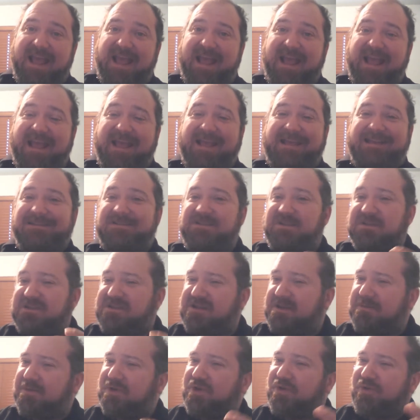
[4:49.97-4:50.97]
And to
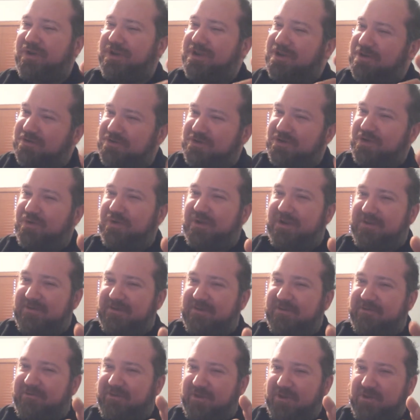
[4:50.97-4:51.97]
some degree you do,
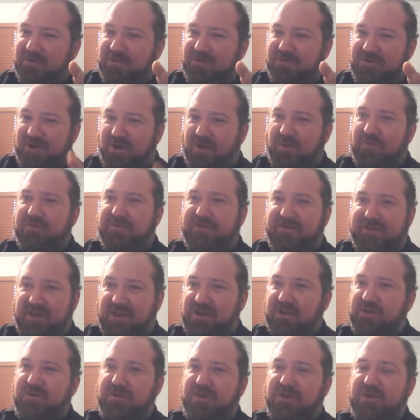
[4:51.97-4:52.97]
even if you don't
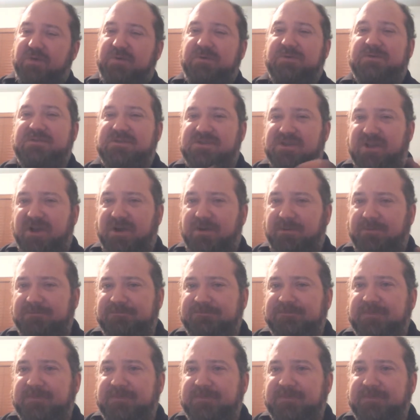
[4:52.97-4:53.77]
think you do. So,